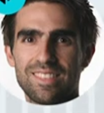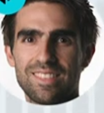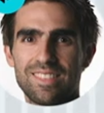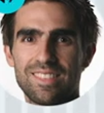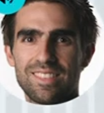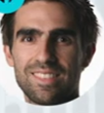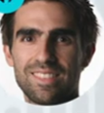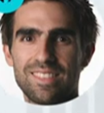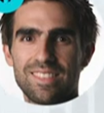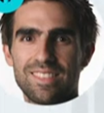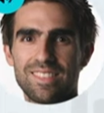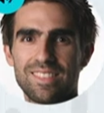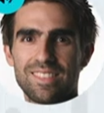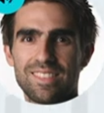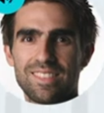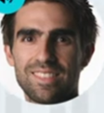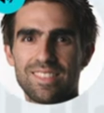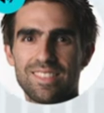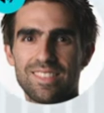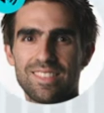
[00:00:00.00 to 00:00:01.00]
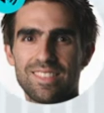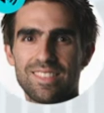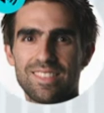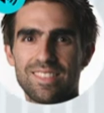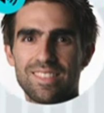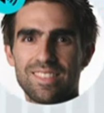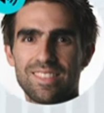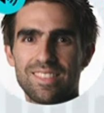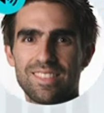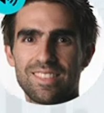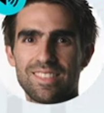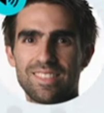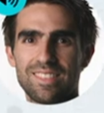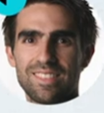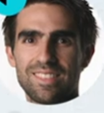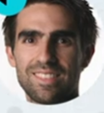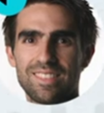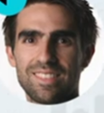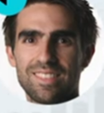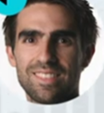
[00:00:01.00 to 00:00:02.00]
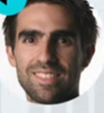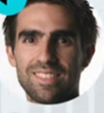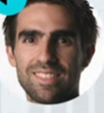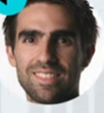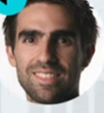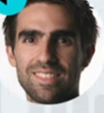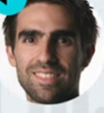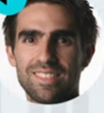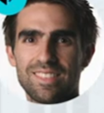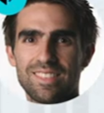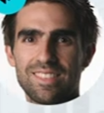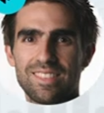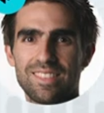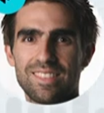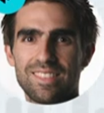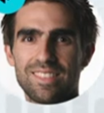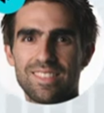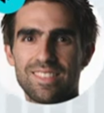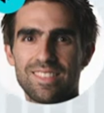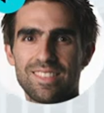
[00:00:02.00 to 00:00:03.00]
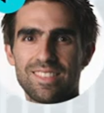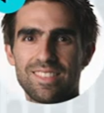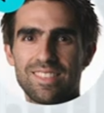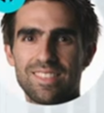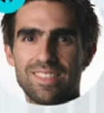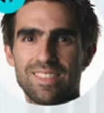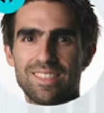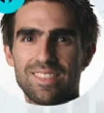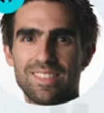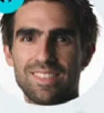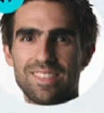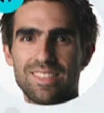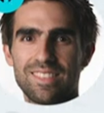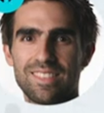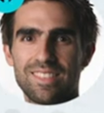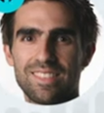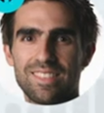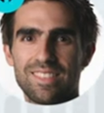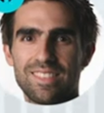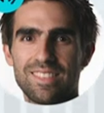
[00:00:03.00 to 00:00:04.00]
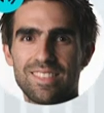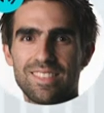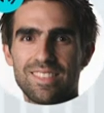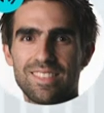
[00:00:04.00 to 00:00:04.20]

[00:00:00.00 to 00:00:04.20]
This person isn't speaking.